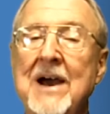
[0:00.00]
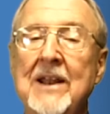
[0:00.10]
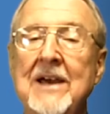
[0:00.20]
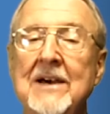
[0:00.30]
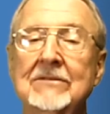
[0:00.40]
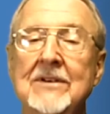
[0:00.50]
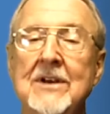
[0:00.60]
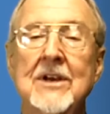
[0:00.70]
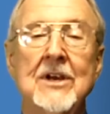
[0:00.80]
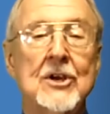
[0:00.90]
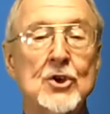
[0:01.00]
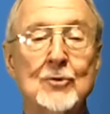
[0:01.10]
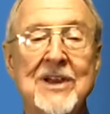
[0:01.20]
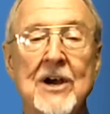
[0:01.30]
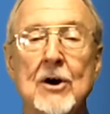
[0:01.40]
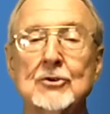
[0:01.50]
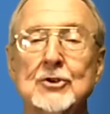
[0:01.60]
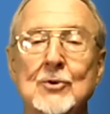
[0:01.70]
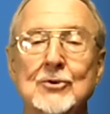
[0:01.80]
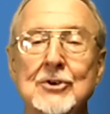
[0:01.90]
might have. You may
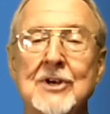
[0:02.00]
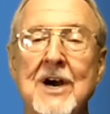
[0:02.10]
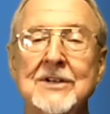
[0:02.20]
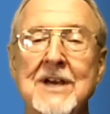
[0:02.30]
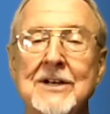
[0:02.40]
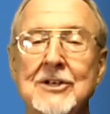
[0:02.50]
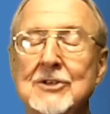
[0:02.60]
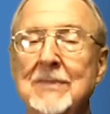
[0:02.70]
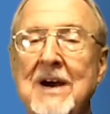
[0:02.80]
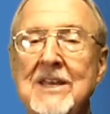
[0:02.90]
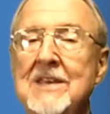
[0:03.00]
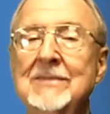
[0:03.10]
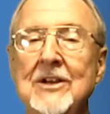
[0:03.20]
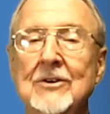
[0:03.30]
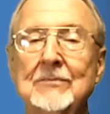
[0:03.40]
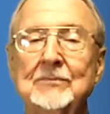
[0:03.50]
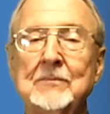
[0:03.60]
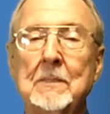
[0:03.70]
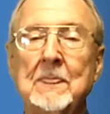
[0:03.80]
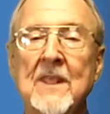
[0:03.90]
also want to contact us by email.
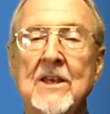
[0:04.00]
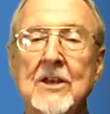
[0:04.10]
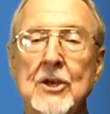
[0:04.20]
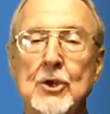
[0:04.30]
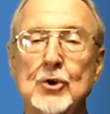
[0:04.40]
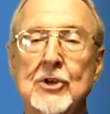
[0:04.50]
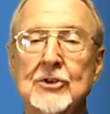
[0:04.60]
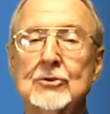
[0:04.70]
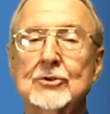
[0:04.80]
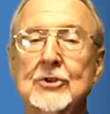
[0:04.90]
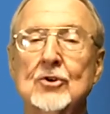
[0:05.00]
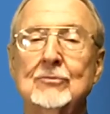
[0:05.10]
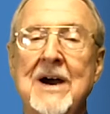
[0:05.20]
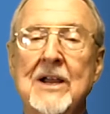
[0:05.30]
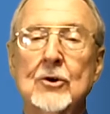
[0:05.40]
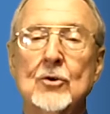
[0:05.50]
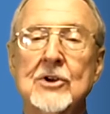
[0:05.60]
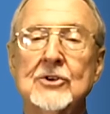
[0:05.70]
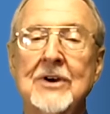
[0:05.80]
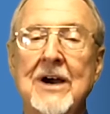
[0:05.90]
You can do so by
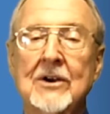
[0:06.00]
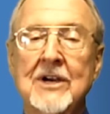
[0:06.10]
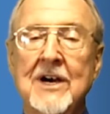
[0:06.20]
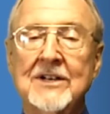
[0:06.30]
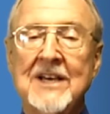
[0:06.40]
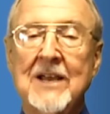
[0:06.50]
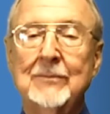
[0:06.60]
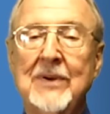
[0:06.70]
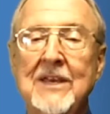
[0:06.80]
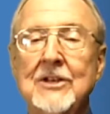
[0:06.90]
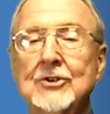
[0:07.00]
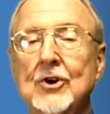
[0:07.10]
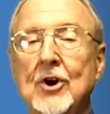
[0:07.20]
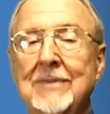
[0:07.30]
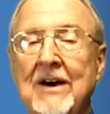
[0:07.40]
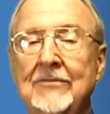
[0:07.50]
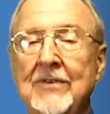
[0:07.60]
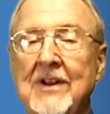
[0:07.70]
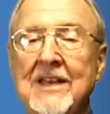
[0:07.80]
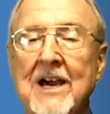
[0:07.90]
going to our contact page or by
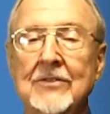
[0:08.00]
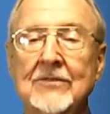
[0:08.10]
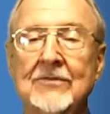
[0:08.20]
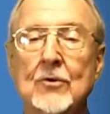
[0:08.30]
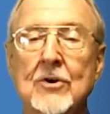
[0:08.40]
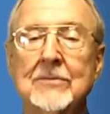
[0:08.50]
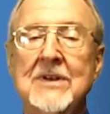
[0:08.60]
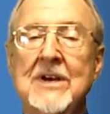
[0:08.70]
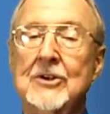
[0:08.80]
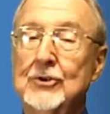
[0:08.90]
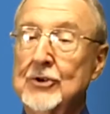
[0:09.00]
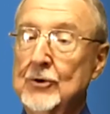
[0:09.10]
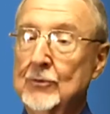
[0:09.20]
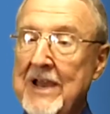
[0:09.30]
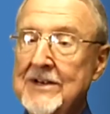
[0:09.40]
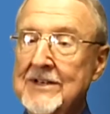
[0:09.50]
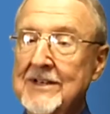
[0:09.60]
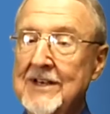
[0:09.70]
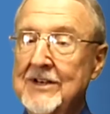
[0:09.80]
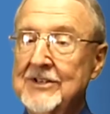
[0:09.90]
filling out the form to your right
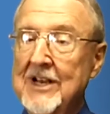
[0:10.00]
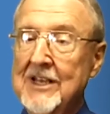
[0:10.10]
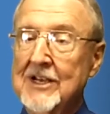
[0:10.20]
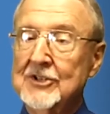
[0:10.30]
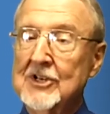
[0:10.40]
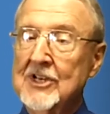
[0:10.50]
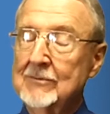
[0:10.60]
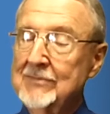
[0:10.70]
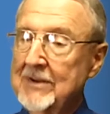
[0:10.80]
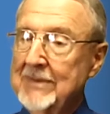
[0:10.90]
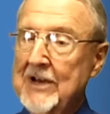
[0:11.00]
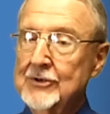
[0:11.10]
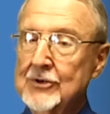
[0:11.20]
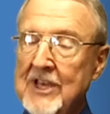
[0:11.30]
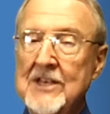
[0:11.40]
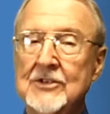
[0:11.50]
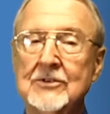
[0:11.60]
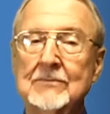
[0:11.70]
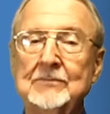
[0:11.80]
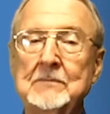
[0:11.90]
and telling us a little bit about your
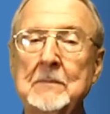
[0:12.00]
case.